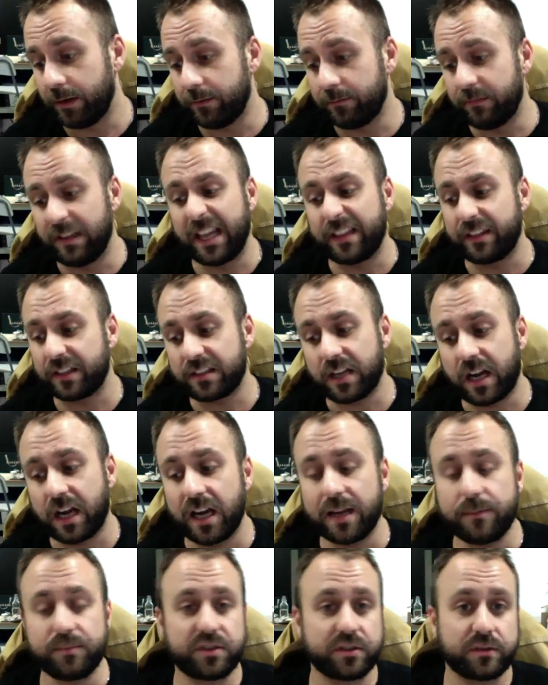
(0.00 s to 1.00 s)
leather
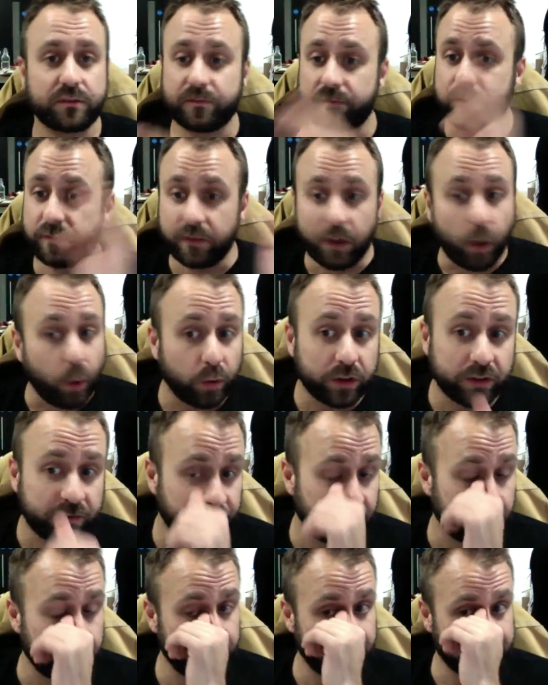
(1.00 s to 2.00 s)
types, all the
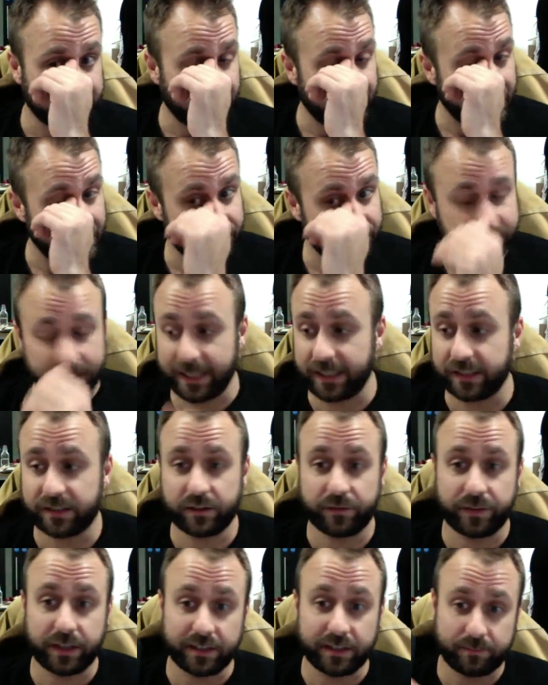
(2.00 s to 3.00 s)
fabric types, and it's a
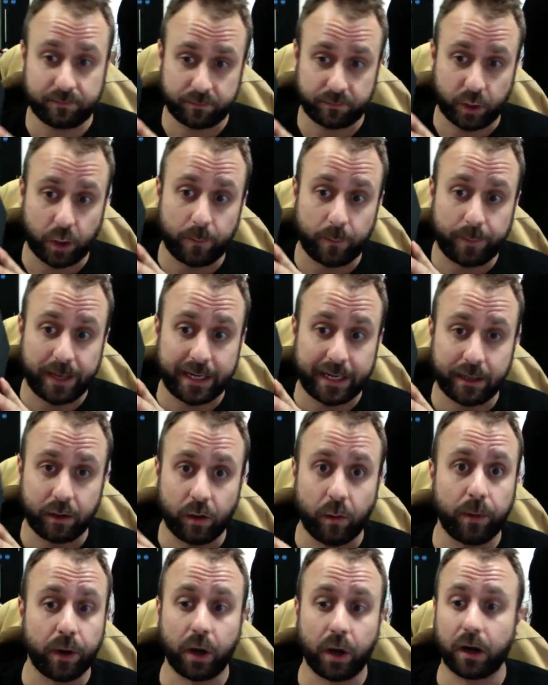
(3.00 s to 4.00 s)
very compact little
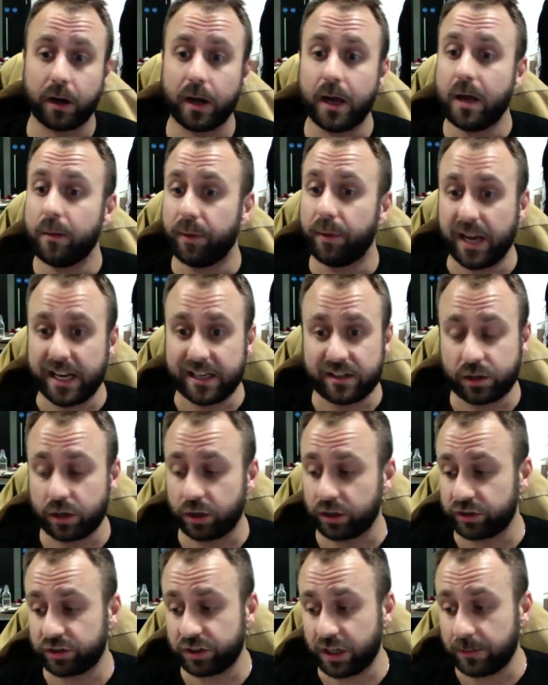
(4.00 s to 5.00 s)
book, but it's got
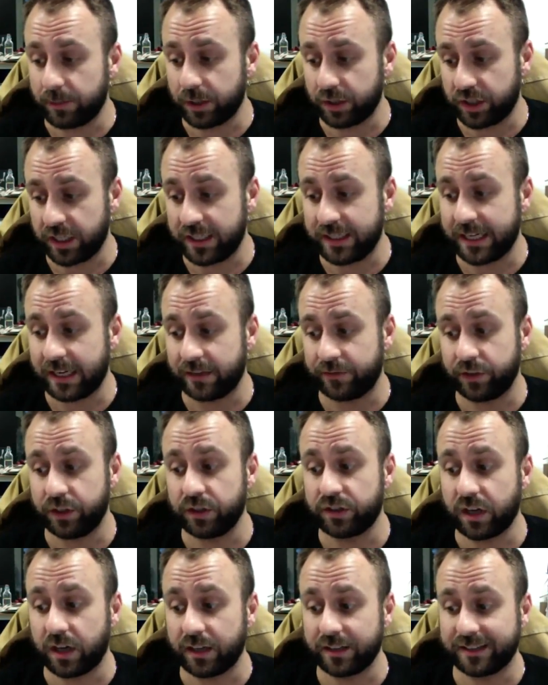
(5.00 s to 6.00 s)
so much in there for you
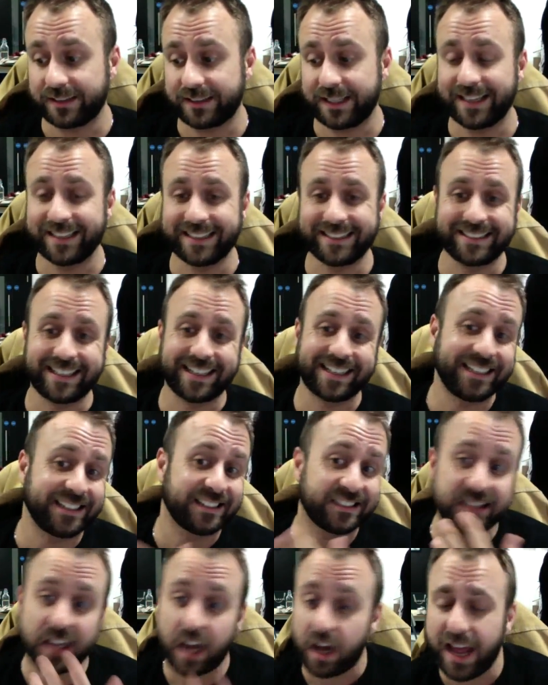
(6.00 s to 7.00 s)
to understand exactly
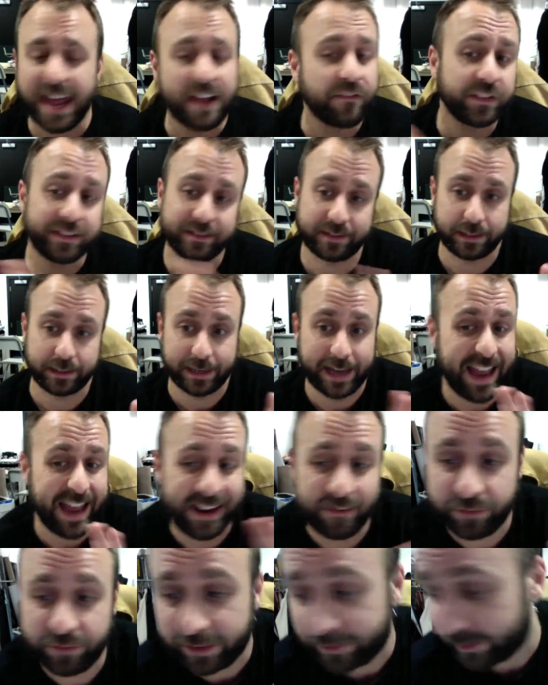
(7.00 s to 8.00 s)
everything
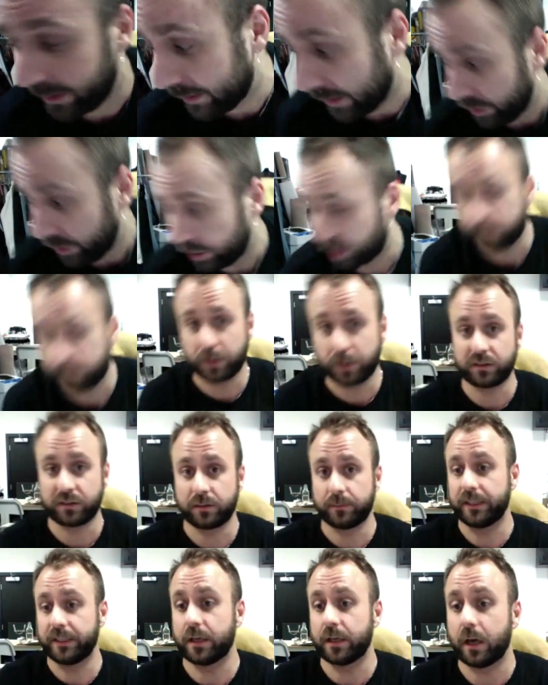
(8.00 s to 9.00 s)
that you could
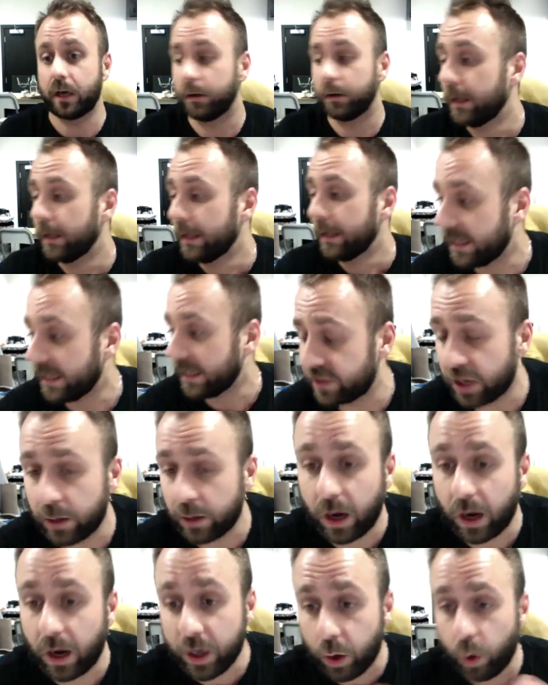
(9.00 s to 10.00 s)
possibly know. And so
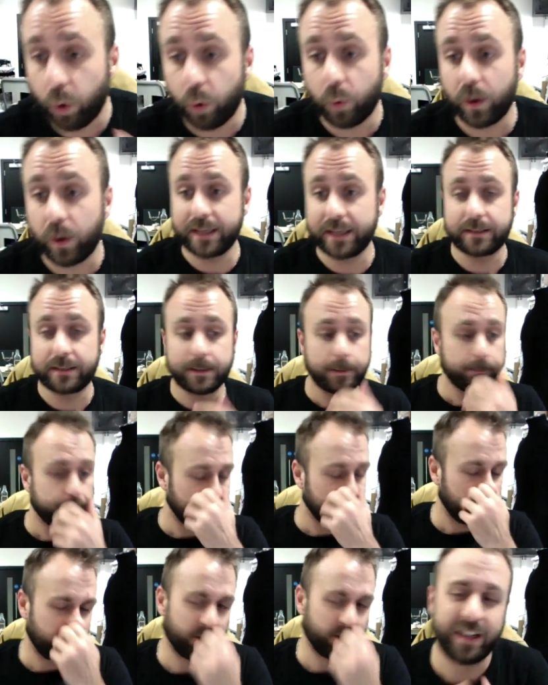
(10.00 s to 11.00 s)
I always,
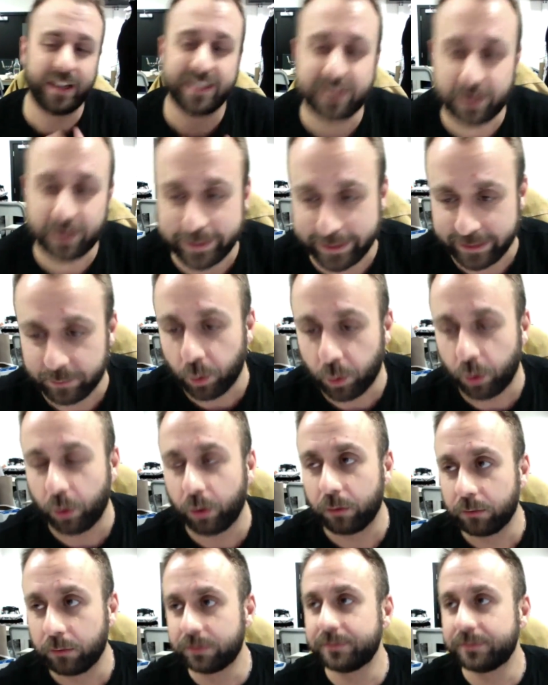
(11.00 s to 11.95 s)
well, I don't anymore.